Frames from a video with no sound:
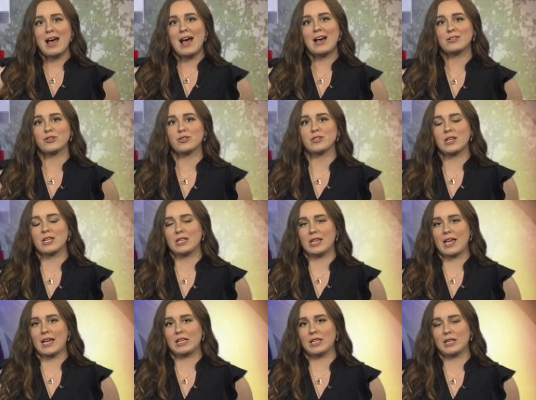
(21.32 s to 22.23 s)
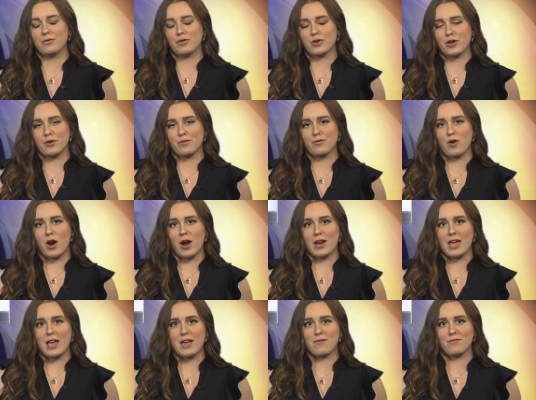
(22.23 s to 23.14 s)
Hazards unlikely for your
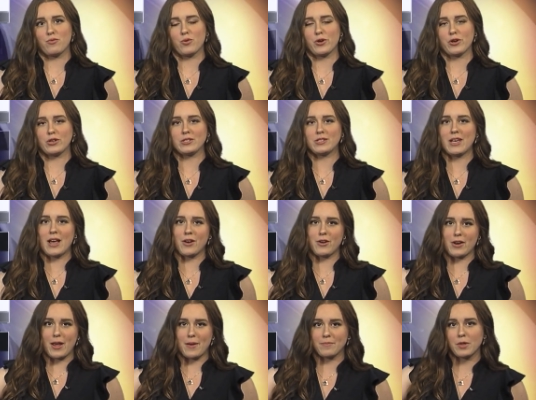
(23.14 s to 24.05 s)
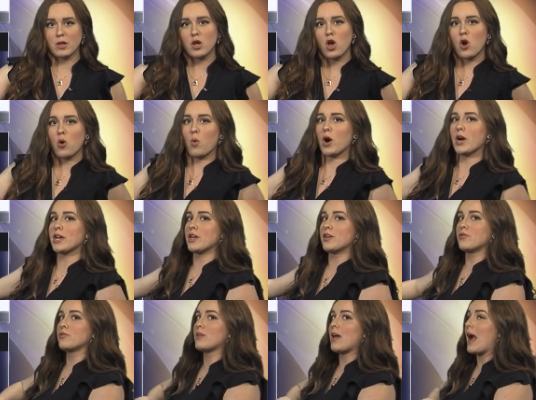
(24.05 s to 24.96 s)
Friday and for your Saturday. Walking
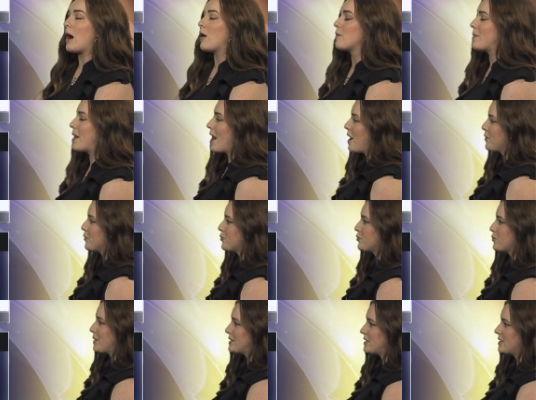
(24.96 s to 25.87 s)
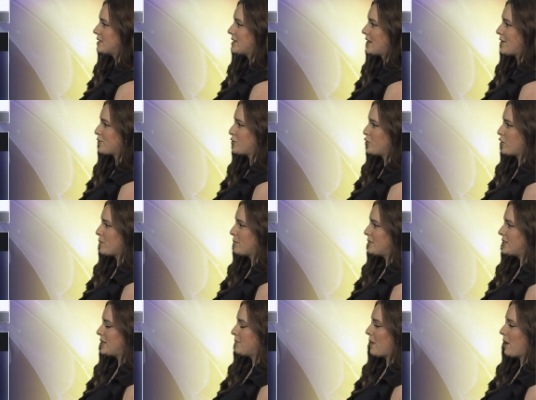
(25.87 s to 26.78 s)
you through the hour by hour through the rest of this afternoon, you can
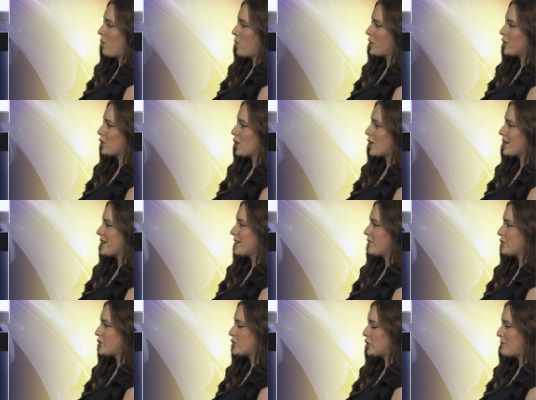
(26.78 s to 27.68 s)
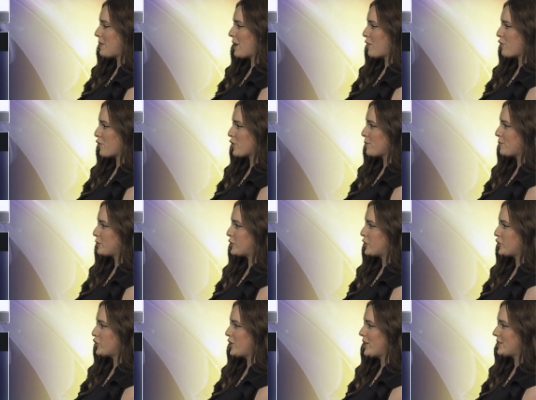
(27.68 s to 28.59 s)
see by 1 o'clock again, there's still about a
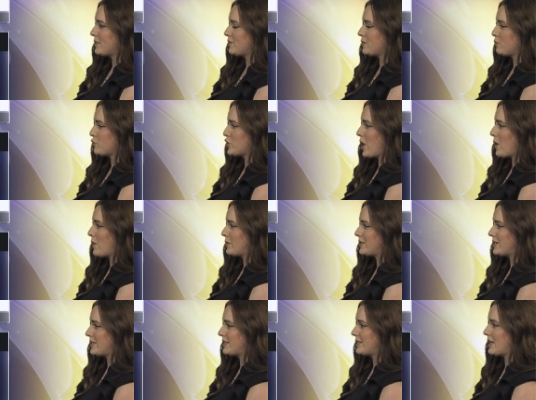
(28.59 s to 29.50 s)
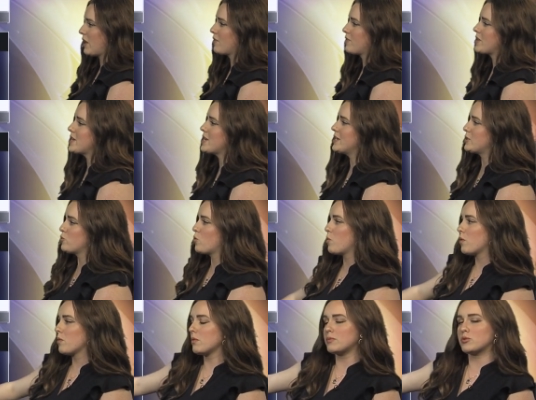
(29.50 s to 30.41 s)
30% chance of some showers to the southeast. We'll
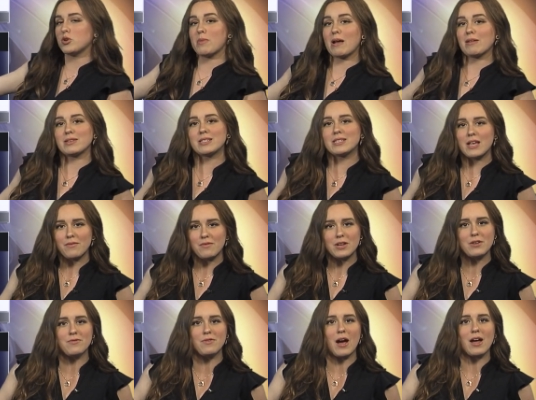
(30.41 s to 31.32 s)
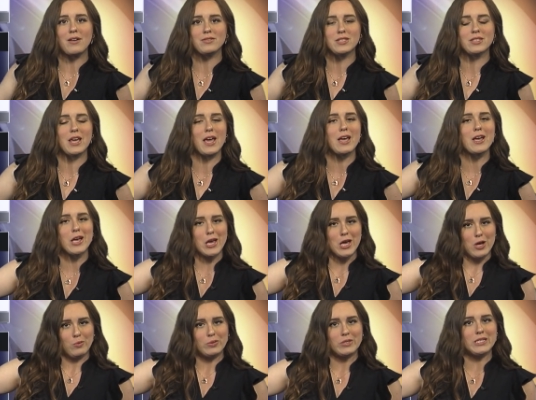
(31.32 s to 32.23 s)
warm up to about 75 today.
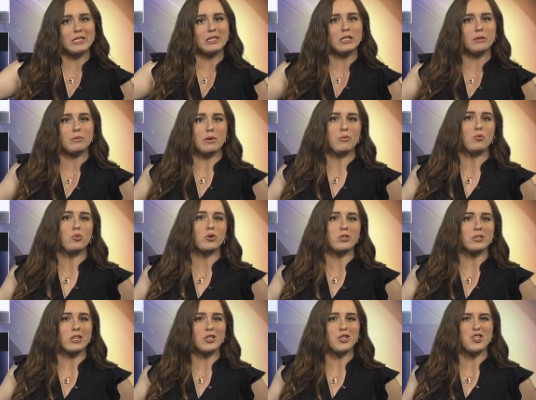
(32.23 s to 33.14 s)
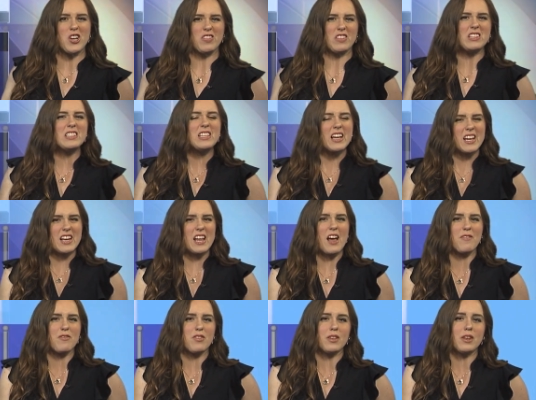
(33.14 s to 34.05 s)
We'll see a little bit more sunshine the second
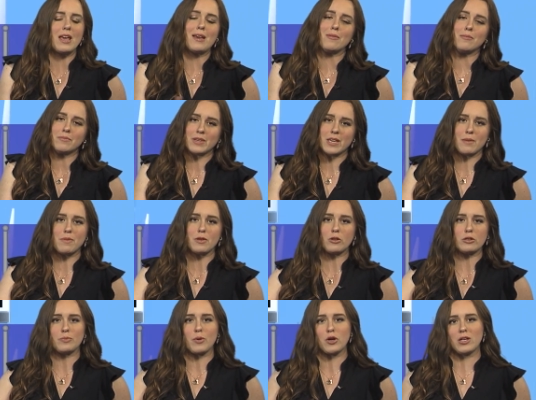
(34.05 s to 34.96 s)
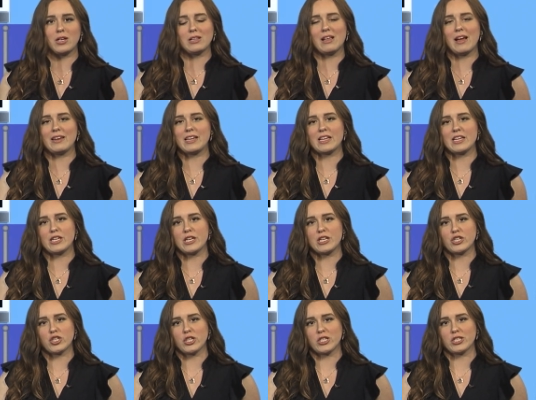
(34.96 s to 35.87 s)
half of the day, keeping those partly cloudy
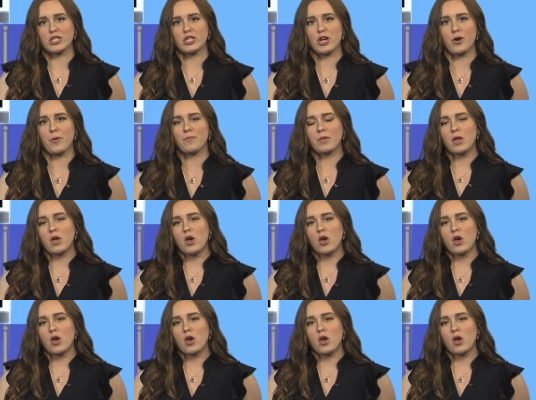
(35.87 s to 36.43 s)
conditions though.